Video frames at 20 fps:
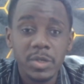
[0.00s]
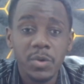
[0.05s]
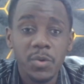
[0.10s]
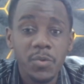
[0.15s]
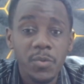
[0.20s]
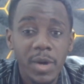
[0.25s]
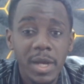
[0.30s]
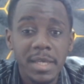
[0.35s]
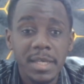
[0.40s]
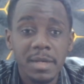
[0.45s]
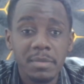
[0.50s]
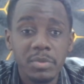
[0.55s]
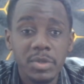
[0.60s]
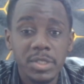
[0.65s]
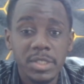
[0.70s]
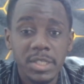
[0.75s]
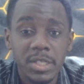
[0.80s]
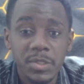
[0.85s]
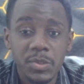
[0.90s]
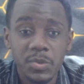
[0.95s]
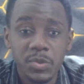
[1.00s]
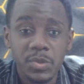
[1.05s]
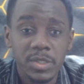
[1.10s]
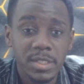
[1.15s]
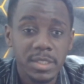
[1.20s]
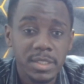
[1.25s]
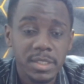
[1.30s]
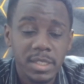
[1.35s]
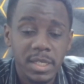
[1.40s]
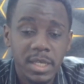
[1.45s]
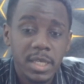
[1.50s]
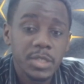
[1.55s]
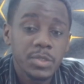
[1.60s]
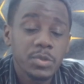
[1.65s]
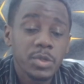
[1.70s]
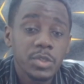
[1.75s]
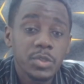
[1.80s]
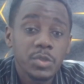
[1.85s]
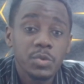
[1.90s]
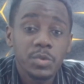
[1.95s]
Why Gabriel Jesus? He's
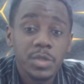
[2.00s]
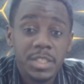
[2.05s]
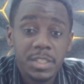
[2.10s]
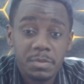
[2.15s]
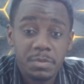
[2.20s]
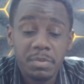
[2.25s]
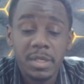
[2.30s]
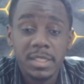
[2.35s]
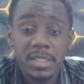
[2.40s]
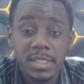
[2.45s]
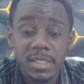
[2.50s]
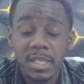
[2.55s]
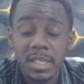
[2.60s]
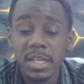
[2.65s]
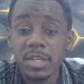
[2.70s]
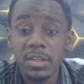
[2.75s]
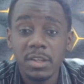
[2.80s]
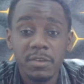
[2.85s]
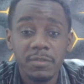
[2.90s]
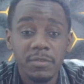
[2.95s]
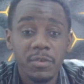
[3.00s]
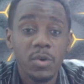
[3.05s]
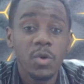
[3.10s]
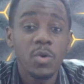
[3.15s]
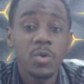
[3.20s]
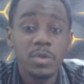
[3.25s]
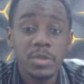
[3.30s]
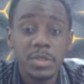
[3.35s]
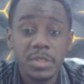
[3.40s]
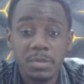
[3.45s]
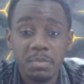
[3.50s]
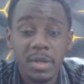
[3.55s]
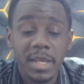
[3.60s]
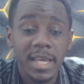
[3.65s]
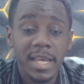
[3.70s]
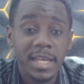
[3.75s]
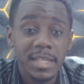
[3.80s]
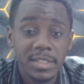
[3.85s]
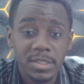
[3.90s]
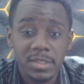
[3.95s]
going to create space for all these
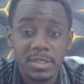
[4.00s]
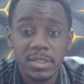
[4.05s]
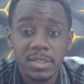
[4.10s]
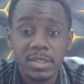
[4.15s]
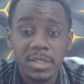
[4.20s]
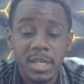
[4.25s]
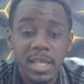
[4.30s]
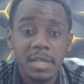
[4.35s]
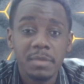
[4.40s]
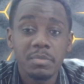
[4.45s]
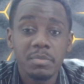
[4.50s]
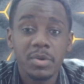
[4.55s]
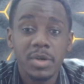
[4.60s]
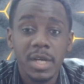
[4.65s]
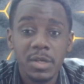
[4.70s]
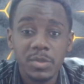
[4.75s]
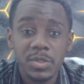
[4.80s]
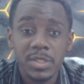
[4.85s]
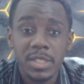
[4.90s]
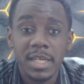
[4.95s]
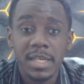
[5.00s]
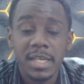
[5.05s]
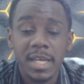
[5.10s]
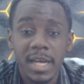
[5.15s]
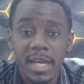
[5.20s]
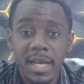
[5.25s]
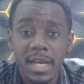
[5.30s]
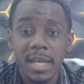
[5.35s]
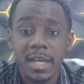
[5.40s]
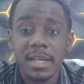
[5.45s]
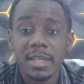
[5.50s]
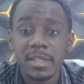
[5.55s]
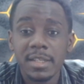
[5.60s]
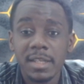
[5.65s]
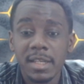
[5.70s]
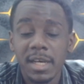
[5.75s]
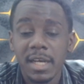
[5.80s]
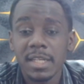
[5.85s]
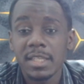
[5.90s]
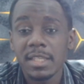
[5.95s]
players like Bukayo Saka
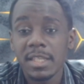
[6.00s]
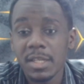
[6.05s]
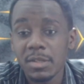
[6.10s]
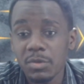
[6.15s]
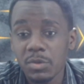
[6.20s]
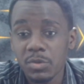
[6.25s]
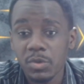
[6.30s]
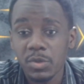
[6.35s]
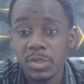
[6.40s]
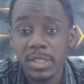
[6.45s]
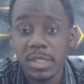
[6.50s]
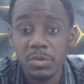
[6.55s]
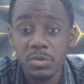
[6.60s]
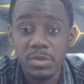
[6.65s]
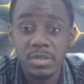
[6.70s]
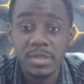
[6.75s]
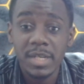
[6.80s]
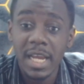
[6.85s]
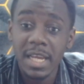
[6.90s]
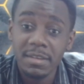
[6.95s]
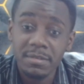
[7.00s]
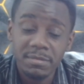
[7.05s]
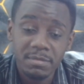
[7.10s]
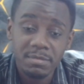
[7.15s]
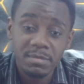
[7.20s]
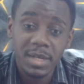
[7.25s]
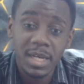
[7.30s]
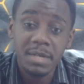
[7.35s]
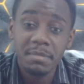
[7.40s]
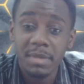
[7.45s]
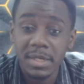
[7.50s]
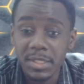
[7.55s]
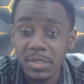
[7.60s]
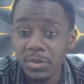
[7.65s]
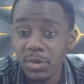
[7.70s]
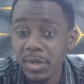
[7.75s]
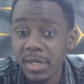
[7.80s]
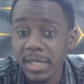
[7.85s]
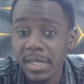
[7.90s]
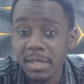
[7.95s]
and Trossard to thrive, and Martin
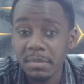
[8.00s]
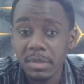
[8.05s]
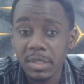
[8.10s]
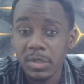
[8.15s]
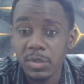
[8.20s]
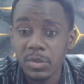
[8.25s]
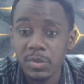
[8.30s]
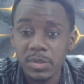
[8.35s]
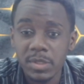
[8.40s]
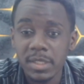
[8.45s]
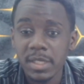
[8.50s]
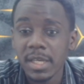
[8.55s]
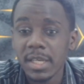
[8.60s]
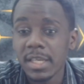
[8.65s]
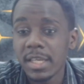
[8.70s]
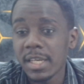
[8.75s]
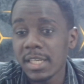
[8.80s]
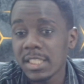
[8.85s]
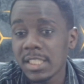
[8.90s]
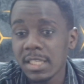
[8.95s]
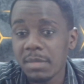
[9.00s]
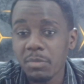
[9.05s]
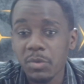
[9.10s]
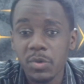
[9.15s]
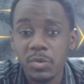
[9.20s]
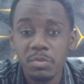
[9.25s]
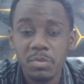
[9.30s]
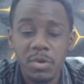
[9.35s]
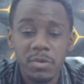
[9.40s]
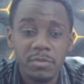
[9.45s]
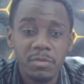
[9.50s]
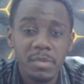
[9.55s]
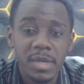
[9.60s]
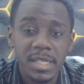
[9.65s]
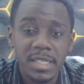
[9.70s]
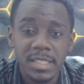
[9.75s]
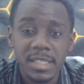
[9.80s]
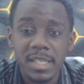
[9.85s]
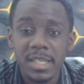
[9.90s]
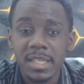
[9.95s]
Odegaard, because he has some good
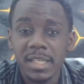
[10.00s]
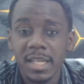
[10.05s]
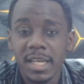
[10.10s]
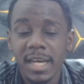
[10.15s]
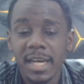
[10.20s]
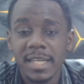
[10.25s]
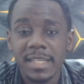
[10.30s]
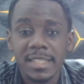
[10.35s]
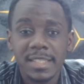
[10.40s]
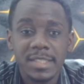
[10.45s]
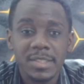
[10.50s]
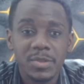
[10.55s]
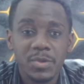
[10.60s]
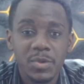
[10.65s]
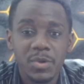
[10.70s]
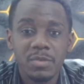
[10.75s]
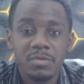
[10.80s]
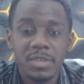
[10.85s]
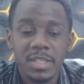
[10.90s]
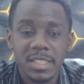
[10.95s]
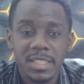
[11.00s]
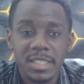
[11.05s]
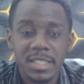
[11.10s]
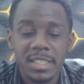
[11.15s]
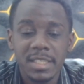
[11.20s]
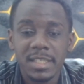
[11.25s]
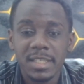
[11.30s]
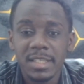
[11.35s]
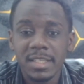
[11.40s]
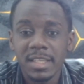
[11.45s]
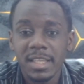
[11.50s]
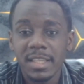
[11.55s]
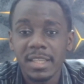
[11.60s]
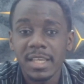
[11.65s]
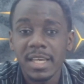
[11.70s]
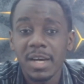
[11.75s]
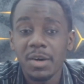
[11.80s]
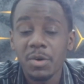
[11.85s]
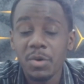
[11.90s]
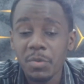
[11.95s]
movement, and obviously
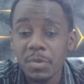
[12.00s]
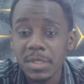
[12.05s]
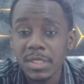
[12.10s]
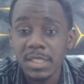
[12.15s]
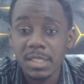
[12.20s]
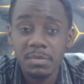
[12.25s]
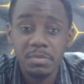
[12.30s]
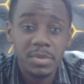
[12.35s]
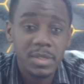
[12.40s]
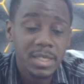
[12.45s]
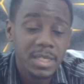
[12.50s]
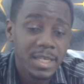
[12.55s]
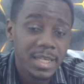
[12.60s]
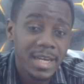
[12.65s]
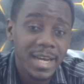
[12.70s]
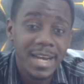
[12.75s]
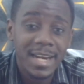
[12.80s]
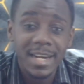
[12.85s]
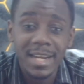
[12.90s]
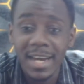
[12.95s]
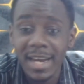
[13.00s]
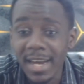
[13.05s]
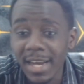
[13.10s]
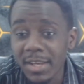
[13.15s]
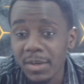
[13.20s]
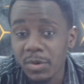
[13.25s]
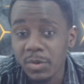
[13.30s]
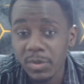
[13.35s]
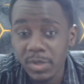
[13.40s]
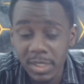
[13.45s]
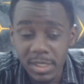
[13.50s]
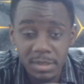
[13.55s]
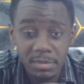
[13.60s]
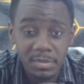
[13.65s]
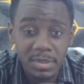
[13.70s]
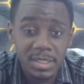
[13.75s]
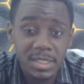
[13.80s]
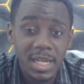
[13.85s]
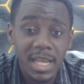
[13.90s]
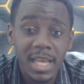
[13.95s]
they are always keeping an eye on him.
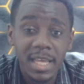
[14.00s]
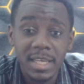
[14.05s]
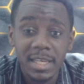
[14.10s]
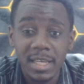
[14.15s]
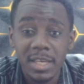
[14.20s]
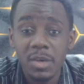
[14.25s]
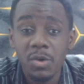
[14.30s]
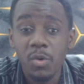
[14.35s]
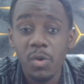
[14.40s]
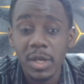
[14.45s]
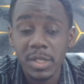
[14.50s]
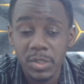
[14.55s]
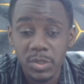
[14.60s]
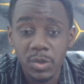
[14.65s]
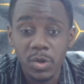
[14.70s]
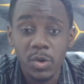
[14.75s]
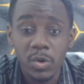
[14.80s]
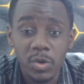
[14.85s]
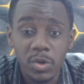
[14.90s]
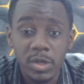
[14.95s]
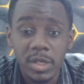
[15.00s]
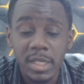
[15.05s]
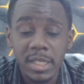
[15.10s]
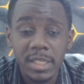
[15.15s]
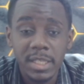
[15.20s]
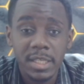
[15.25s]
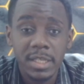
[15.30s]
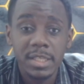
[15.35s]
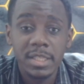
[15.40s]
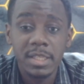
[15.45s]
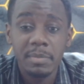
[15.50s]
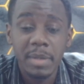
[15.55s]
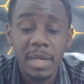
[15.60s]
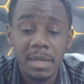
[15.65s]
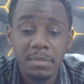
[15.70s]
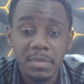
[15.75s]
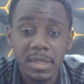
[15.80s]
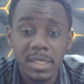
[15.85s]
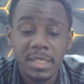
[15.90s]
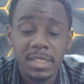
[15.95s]
He's like a white dog in the
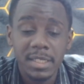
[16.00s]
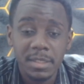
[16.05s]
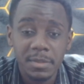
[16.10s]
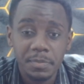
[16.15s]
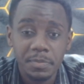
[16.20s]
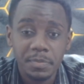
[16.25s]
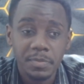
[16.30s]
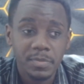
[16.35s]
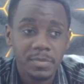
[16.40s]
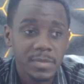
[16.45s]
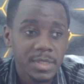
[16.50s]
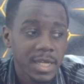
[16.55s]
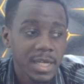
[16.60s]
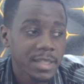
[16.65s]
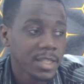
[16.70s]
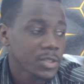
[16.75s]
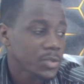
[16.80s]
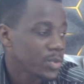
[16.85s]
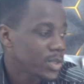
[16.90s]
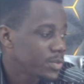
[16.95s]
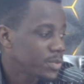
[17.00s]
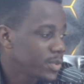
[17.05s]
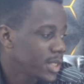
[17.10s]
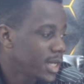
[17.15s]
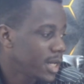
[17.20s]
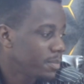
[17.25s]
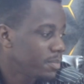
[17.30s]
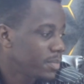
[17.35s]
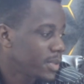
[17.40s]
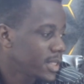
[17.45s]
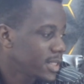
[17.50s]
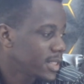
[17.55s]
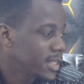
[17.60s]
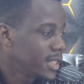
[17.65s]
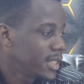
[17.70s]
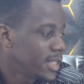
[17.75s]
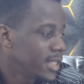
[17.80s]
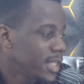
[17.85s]
public, and that's what really happened.